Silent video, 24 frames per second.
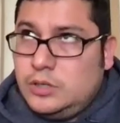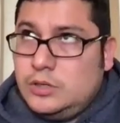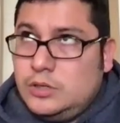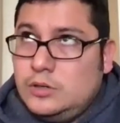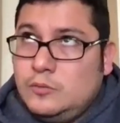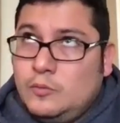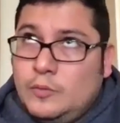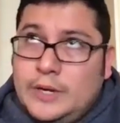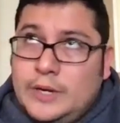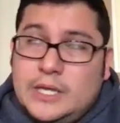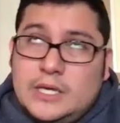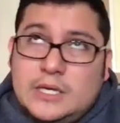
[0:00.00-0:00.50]

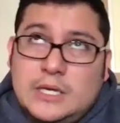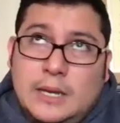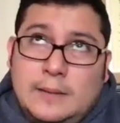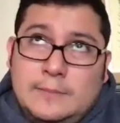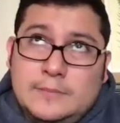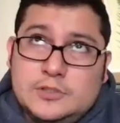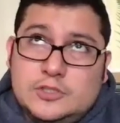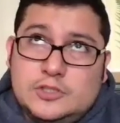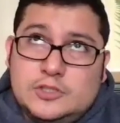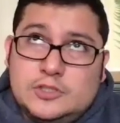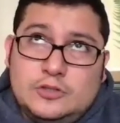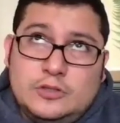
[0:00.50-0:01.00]
when it
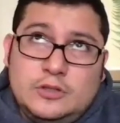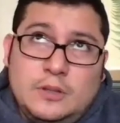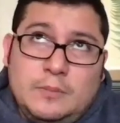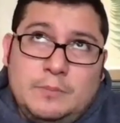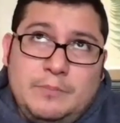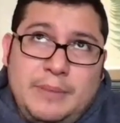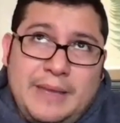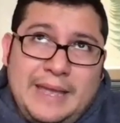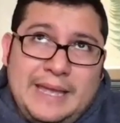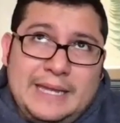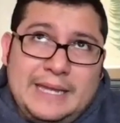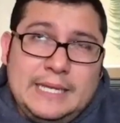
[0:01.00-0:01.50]
comes to the
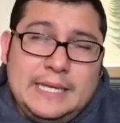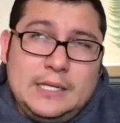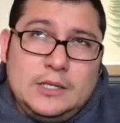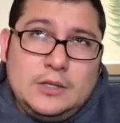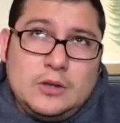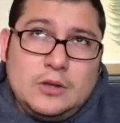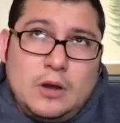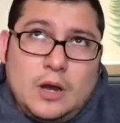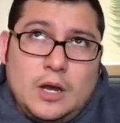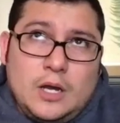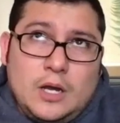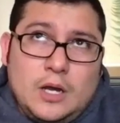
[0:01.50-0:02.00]
baiting
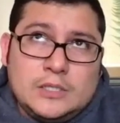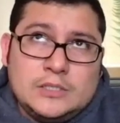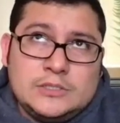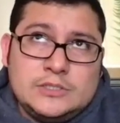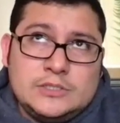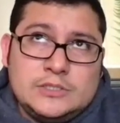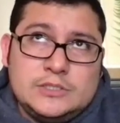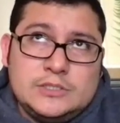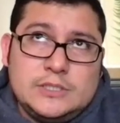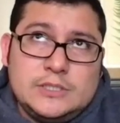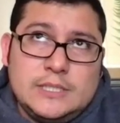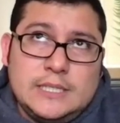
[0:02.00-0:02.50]

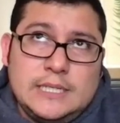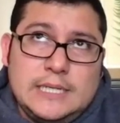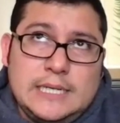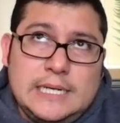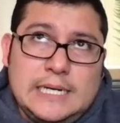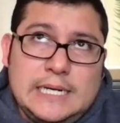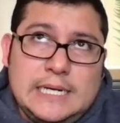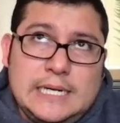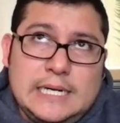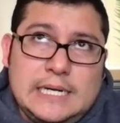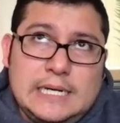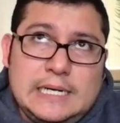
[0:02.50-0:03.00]
dogs,
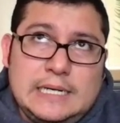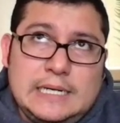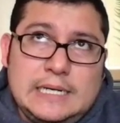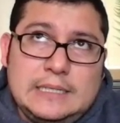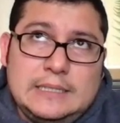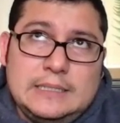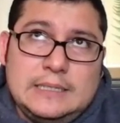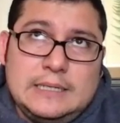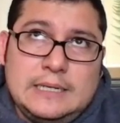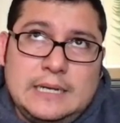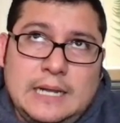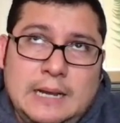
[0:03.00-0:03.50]

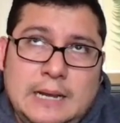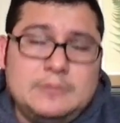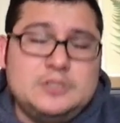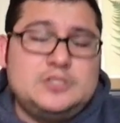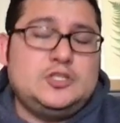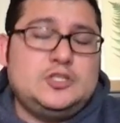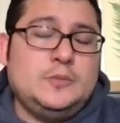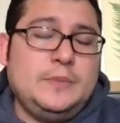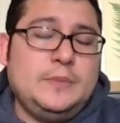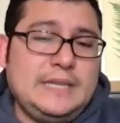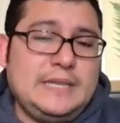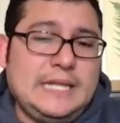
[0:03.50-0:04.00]
I'm
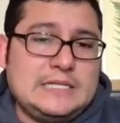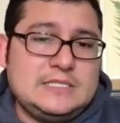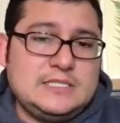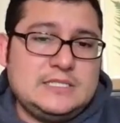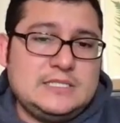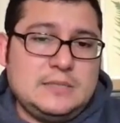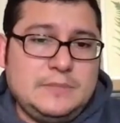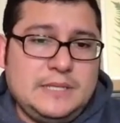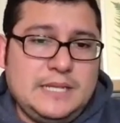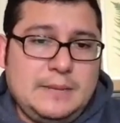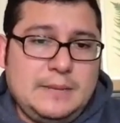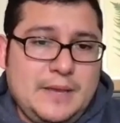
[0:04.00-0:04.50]
assuming that's
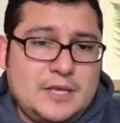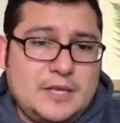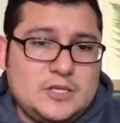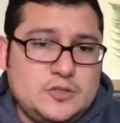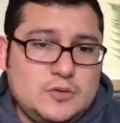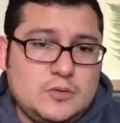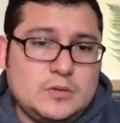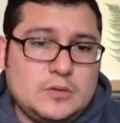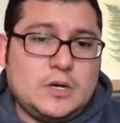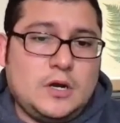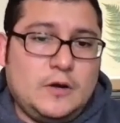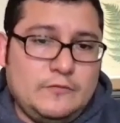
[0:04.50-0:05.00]
something that makes you
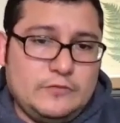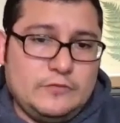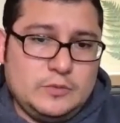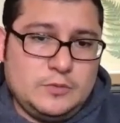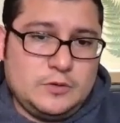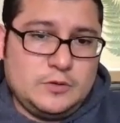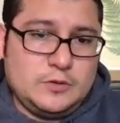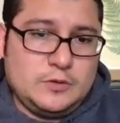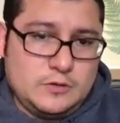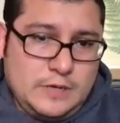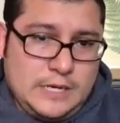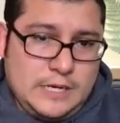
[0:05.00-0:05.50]

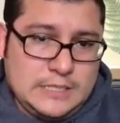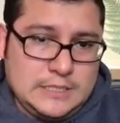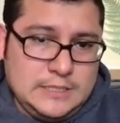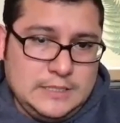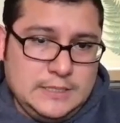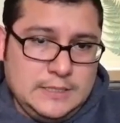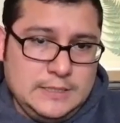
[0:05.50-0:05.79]
uncomfortable, correct?